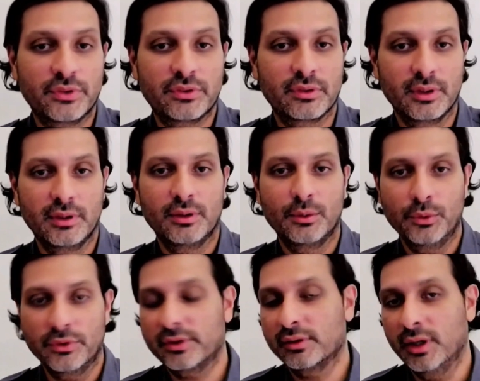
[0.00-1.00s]
with
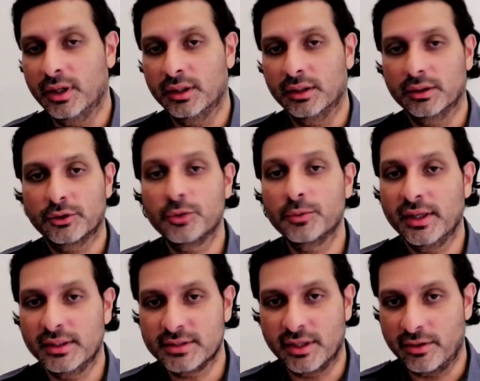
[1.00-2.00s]
with uh,
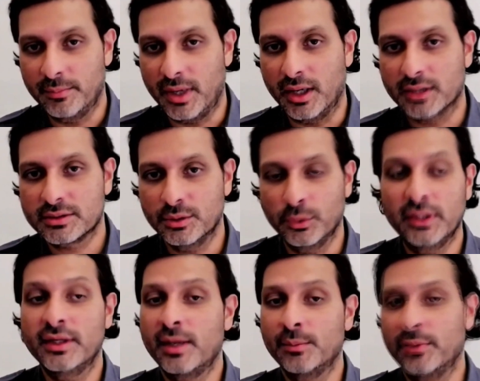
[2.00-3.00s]
Kubernetes out of the box. So we
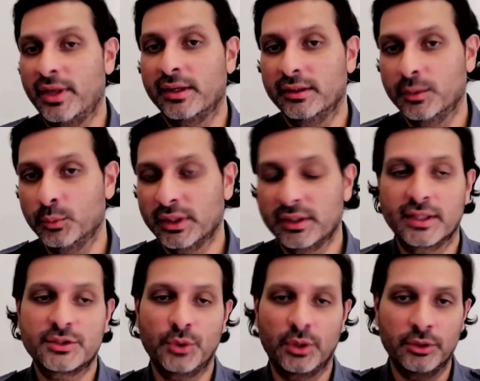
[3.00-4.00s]
enable that and we
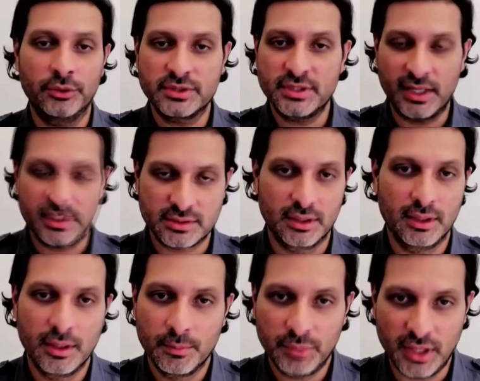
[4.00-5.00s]
connect to our own SaaS
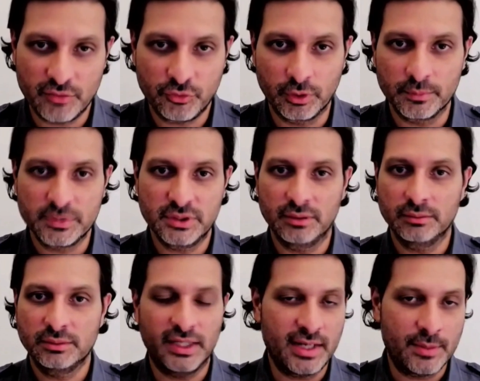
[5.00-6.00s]
platform to
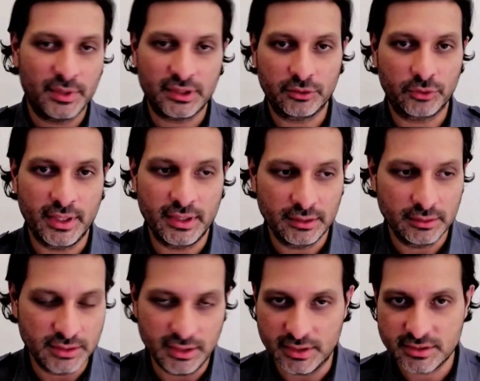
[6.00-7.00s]
dynamically create
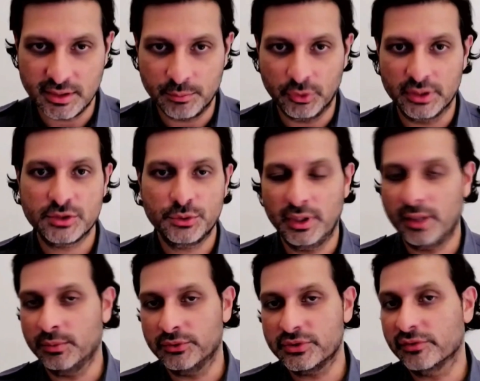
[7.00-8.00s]
DNS endpoints to
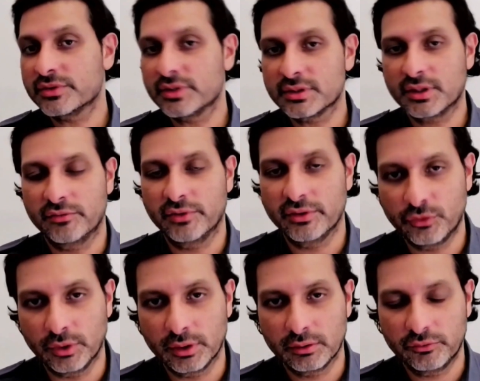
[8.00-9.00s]
enable service discovery
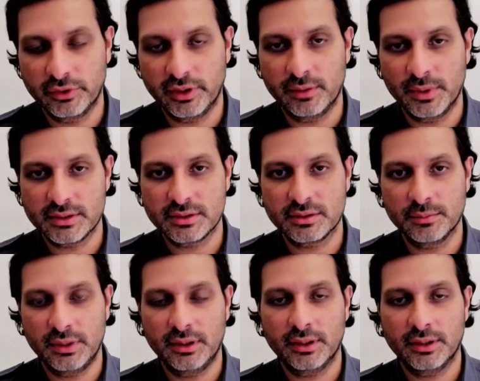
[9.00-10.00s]
for, for databases and
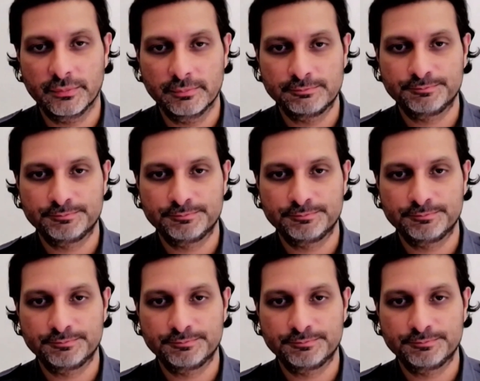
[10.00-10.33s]
PDS.